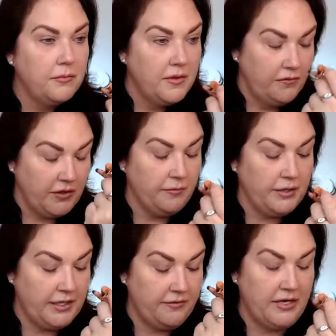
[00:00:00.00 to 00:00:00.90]
You can
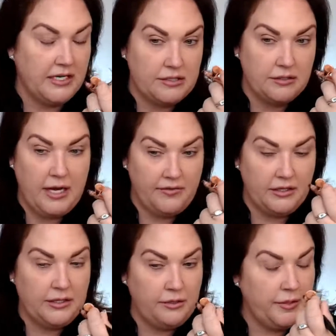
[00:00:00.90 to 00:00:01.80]
believe it. I still have a
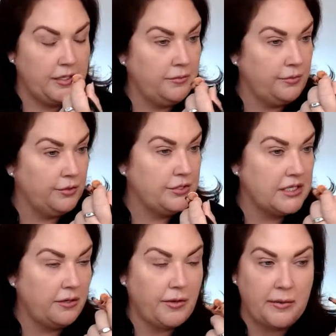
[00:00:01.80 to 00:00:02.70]
little bit of the bruising
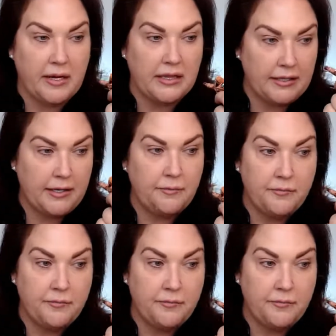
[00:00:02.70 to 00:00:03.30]
around my lip